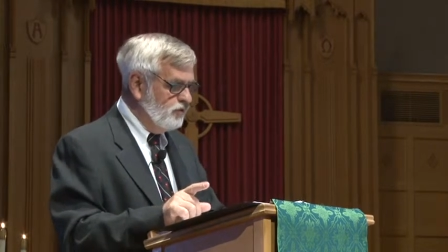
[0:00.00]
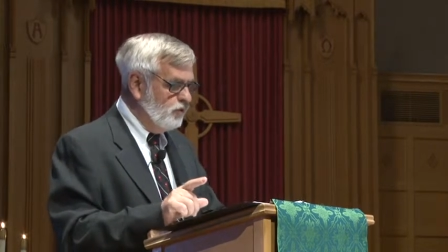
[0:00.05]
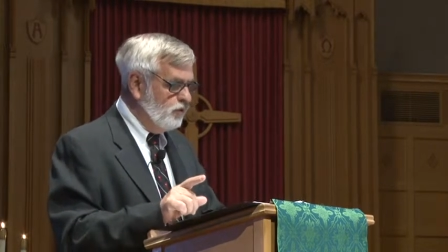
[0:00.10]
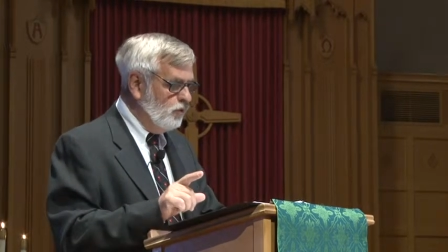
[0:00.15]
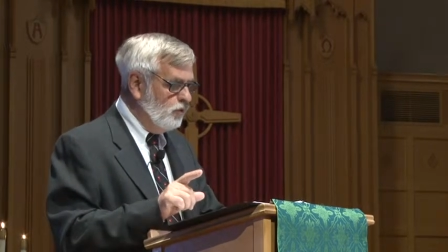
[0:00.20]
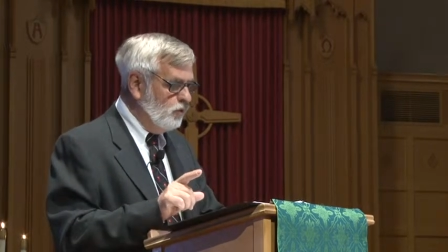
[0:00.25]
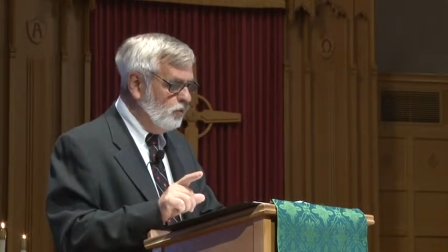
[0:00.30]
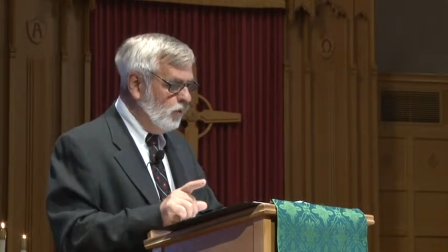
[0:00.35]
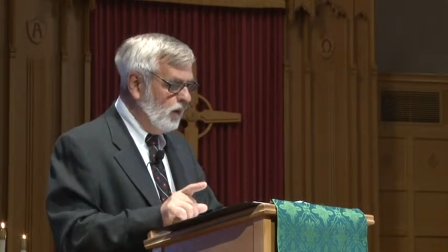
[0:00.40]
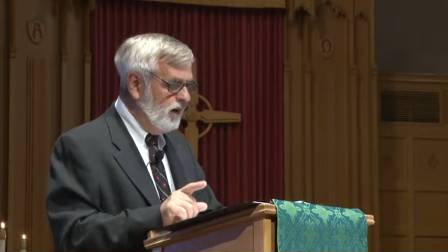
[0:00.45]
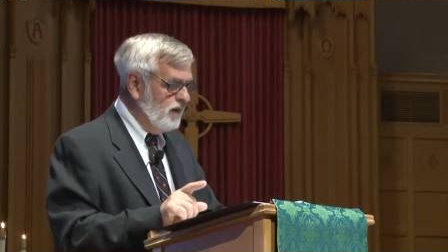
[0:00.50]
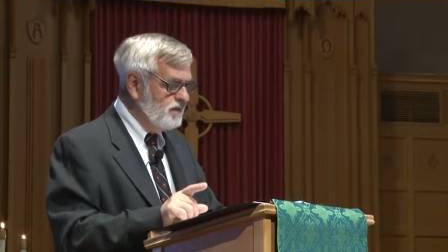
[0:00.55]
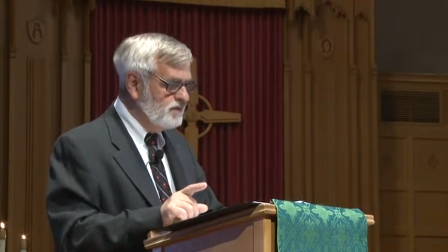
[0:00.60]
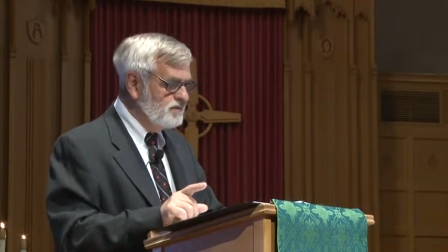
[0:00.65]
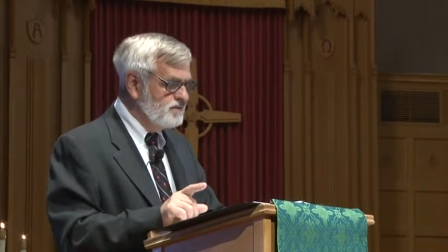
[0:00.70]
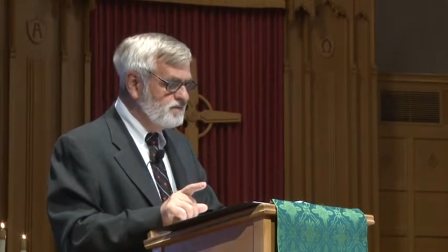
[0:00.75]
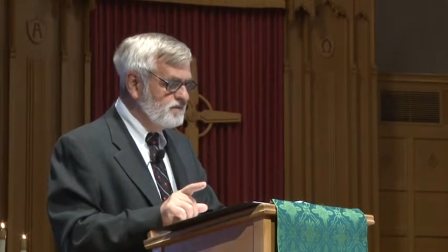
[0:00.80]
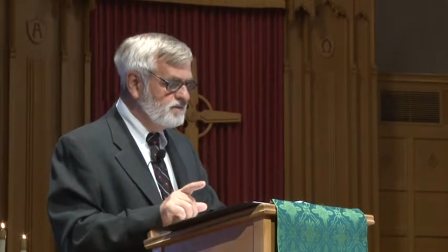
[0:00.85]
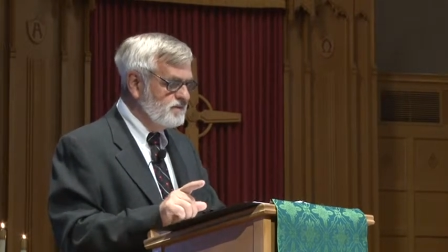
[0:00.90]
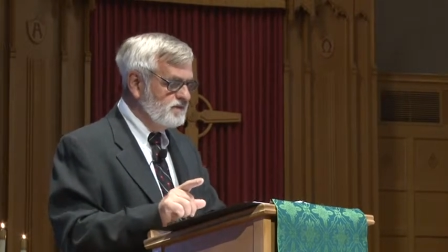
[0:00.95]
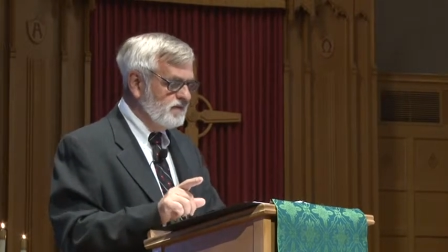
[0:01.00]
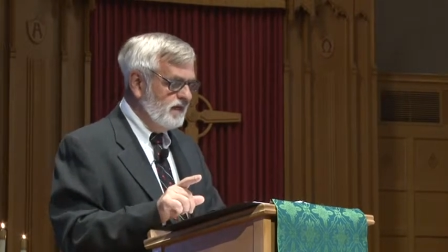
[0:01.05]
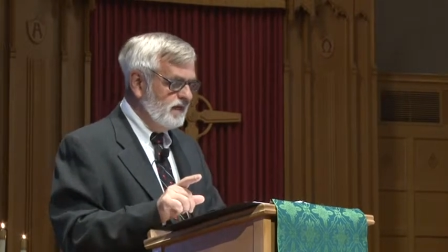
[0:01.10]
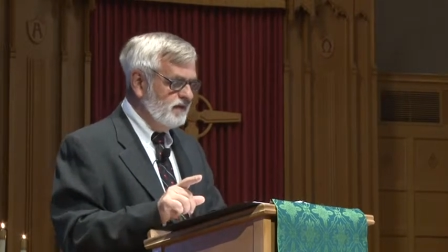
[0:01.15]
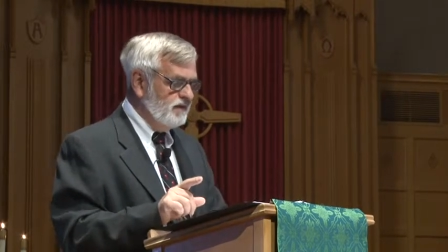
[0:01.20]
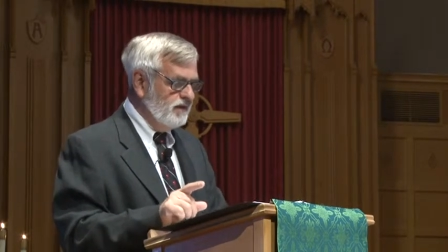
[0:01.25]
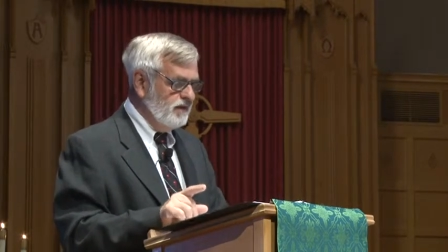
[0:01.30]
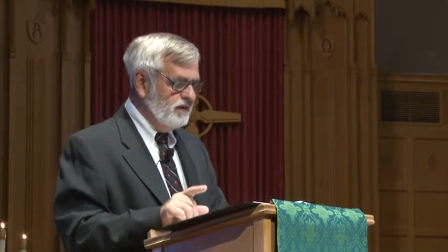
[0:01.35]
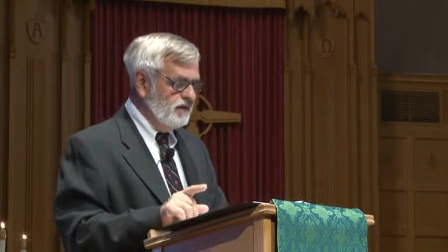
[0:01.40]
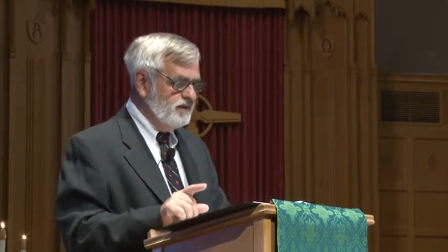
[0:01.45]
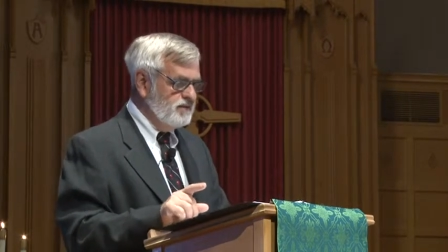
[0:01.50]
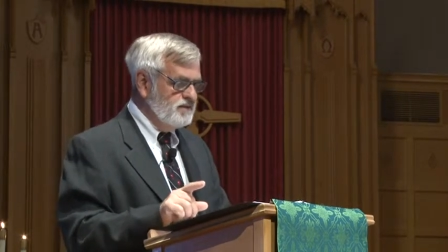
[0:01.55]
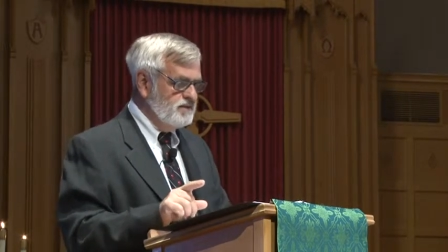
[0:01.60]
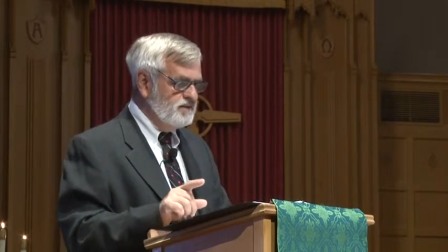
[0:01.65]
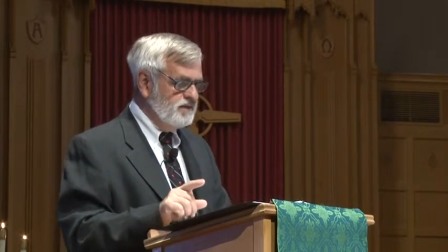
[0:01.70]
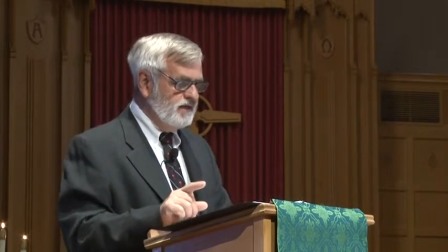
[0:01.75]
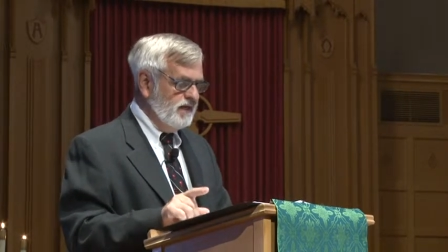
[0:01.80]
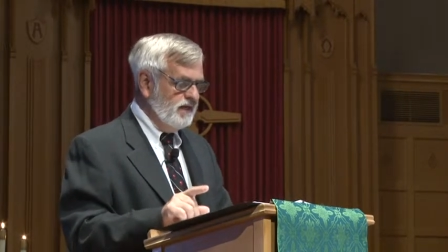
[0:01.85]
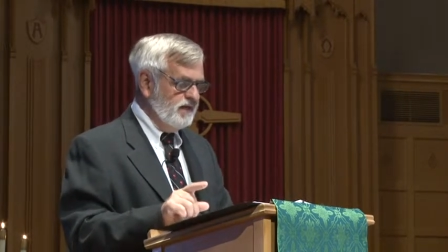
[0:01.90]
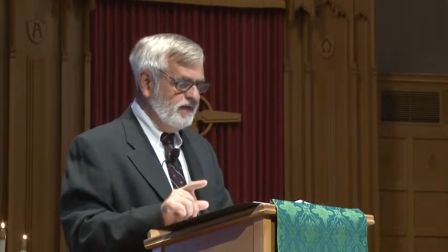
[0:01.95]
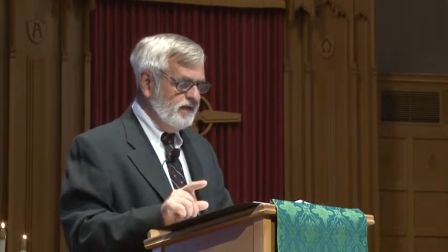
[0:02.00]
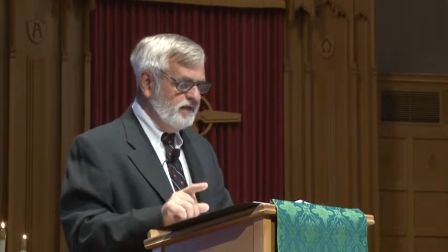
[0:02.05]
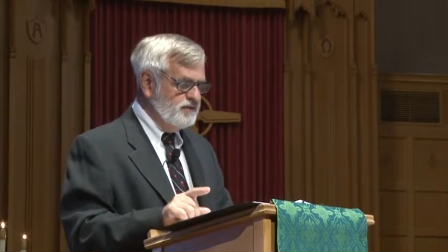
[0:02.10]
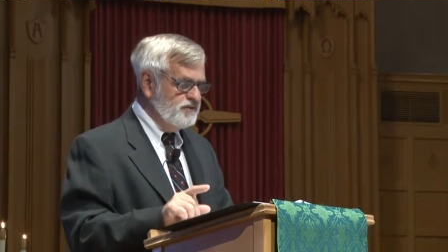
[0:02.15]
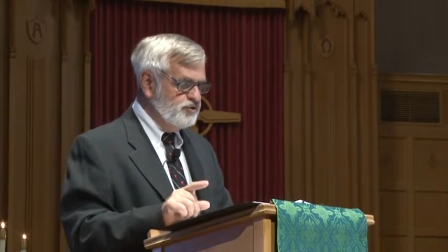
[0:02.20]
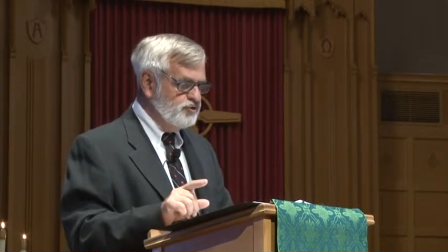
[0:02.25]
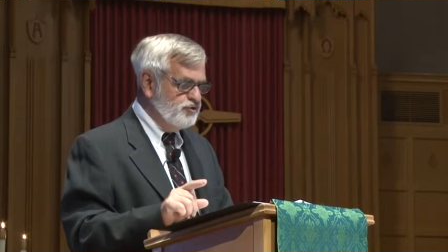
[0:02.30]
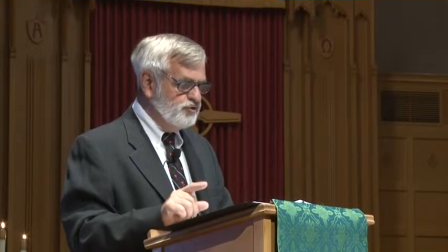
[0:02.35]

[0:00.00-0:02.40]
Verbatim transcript: who was and is and is